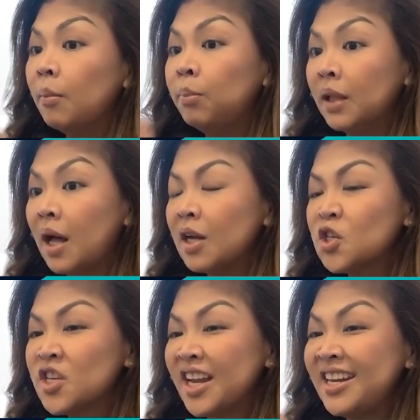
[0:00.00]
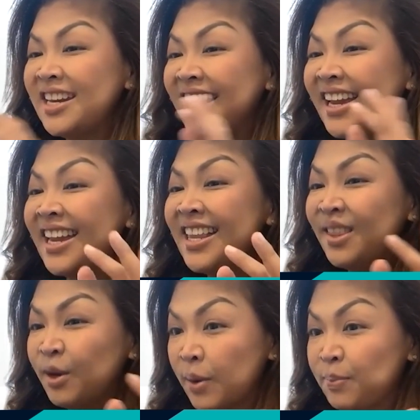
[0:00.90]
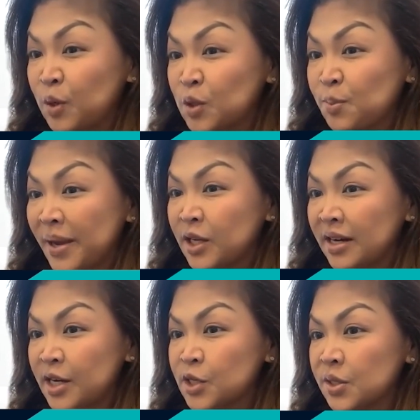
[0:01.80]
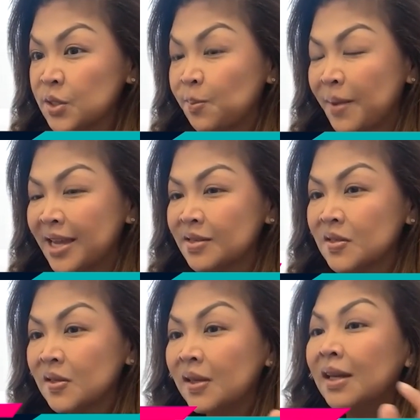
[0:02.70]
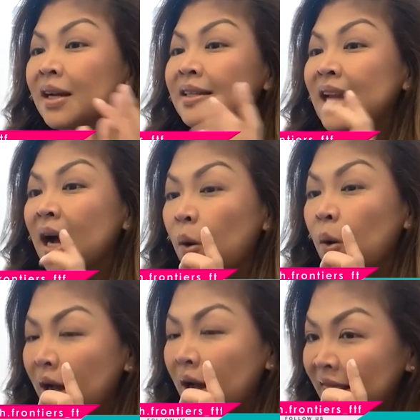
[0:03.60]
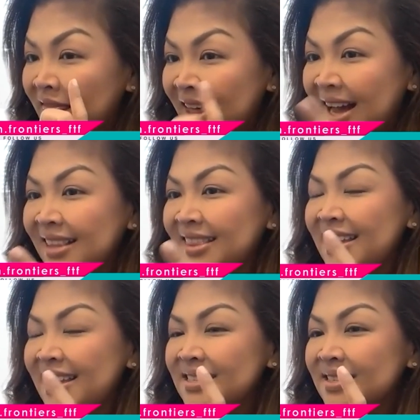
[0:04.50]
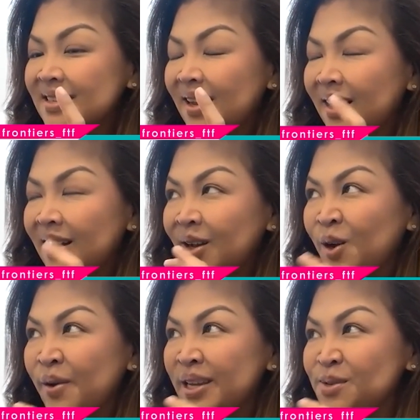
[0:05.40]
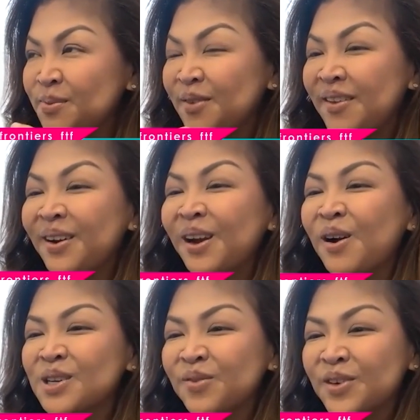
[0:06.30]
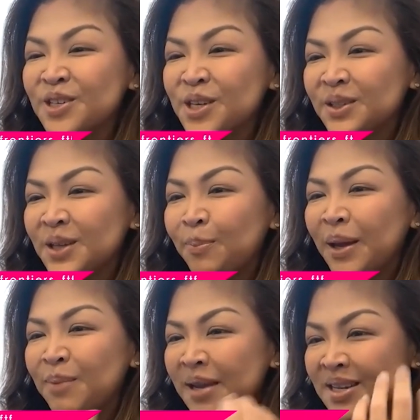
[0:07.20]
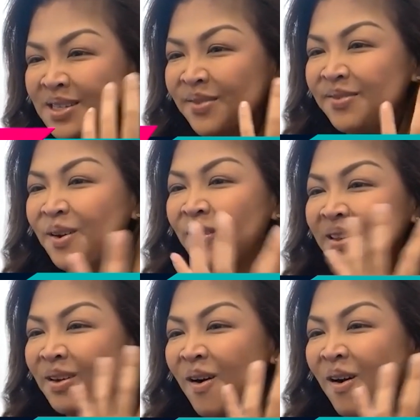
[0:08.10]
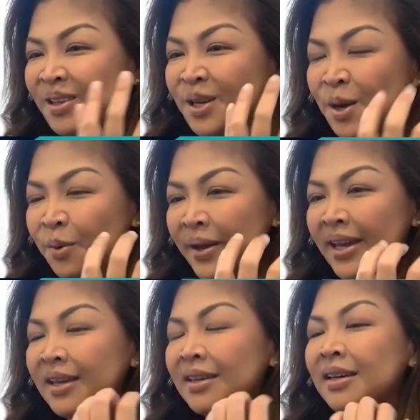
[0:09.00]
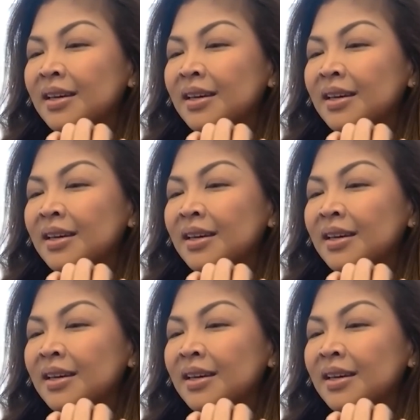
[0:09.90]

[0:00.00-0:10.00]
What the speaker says: blockchain in the crypto speculation space. Now, that is going to be a very controversial topic because of all the ongoing